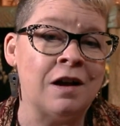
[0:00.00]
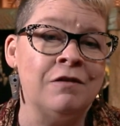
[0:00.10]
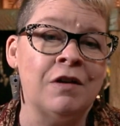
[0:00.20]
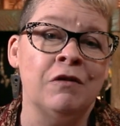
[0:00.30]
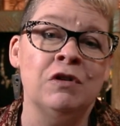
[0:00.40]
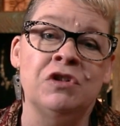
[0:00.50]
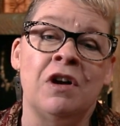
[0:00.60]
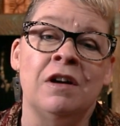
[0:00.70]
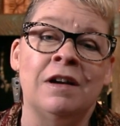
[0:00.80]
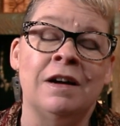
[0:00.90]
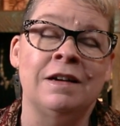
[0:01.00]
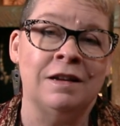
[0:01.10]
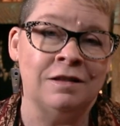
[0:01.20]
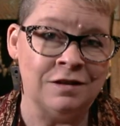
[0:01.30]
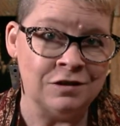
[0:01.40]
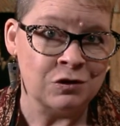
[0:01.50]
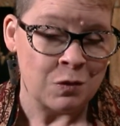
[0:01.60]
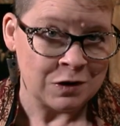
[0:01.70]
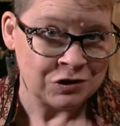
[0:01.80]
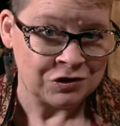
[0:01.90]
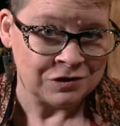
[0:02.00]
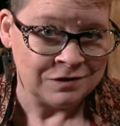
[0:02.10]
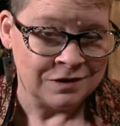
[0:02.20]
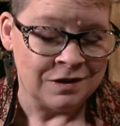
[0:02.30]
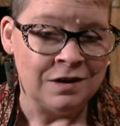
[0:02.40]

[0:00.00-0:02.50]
I have ever taught, I get this question: